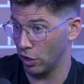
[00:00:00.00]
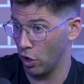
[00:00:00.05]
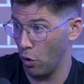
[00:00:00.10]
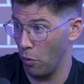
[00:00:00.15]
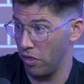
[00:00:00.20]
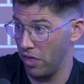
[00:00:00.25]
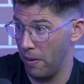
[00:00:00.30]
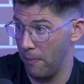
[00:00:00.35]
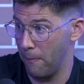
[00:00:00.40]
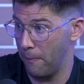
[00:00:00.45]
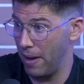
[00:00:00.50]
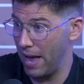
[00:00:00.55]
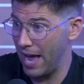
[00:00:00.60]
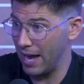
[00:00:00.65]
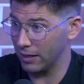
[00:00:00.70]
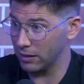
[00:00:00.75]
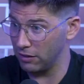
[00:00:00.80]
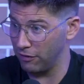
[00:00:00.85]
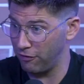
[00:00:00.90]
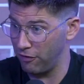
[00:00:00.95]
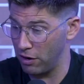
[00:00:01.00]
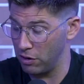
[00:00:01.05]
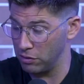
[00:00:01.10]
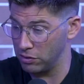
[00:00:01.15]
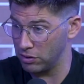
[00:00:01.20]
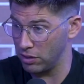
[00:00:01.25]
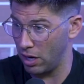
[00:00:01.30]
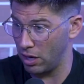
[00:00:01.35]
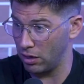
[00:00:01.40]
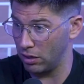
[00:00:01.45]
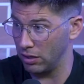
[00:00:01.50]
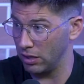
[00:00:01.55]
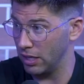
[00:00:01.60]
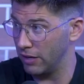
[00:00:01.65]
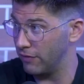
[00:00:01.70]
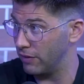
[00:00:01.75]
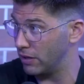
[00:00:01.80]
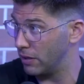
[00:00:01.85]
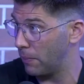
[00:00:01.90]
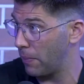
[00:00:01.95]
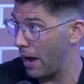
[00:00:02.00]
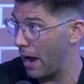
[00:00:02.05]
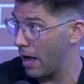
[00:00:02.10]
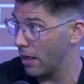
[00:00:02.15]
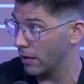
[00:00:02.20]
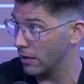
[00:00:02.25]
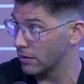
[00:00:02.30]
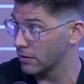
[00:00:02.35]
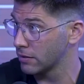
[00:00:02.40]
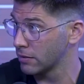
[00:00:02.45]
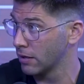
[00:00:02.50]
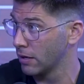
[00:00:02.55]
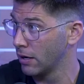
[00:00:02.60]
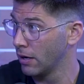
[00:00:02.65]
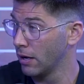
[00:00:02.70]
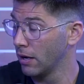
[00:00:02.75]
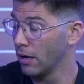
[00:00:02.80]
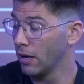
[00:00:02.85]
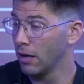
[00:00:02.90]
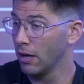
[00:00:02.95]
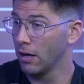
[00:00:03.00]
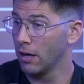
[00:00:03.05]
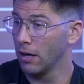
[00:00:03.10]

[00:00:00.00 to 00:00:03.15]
go with him back to Pharaoh's daughter and live in the palace. Totally.